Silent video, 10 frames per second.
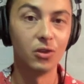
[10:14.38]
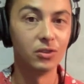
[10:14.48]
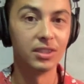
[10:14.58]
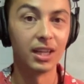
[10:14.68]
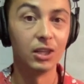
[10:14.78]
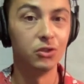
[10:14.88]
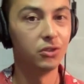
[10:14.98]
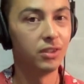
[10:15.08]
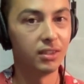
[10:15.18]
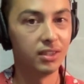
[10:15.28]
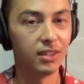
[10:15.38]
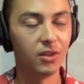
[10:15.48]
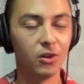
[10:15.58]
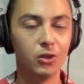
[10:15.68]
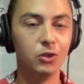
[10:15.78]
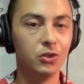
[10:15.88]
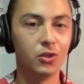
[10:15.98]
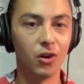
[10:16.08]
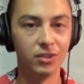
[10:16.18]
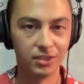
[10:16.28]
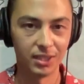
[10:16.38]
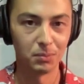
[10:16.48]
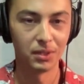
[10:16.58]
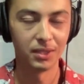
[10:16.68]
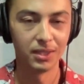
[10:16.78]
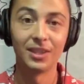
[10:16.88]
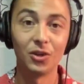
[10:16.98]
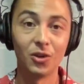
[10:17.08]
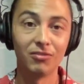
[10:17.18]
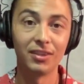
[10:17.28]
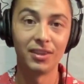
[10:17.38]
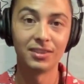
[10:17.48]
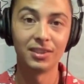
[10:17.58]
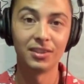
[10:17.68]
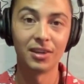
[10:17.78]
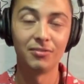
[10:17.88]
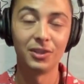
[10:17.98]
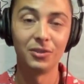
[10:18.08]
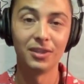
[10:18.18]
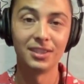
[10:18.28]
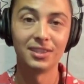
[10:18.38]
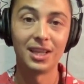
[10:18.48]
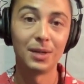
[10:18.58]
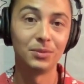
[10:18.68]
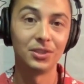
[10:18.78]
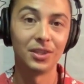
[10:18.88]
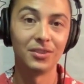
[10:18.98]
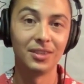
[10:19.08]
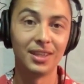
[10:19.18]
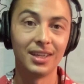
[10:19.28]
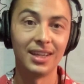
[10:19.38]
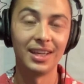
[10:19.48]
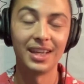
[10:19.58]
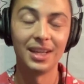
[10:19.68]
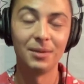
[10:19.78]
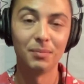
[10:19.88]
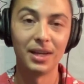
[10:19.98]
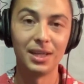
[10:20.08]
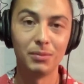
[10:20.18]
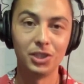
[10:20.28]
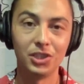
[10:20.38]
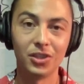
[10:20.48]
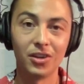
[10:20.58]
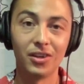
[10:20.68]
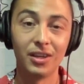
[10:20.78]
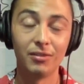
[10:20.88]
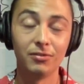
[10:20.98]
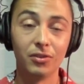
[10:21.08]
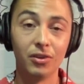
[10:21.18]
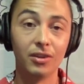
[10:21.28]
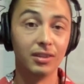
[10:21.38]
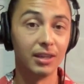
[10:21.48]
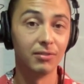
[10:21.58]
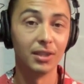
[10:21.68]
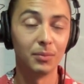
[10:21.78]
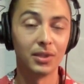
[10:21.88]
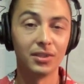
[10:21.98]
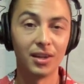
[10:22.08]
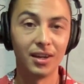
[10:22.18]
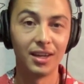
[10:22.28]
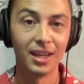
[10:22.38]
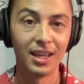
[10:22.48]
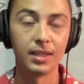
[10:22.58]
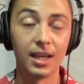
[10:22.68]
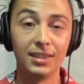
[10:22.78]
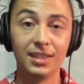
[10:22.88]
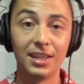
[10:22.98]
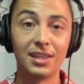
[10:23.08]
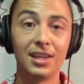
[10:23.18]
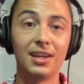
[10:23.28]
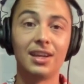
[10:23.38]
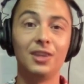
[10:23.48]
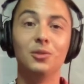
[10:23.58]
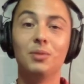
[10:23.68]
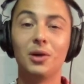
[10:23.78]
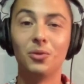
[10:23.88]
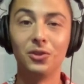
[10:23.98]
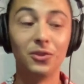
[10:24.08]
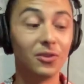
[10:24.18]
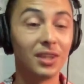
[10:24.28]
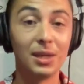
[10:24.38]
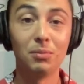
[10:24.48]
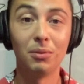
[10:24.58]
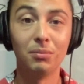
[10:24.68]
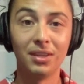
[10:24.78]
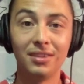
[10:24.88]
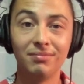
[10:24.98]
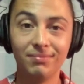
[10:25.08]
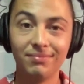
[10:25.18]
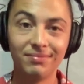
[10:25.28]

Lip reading: using a new technique or new concept. Now hopefully this guitar video lesson helped you out. Again, my name is Shaw for Level Up Guitar, and take care, and no matter what you do, keep on playing.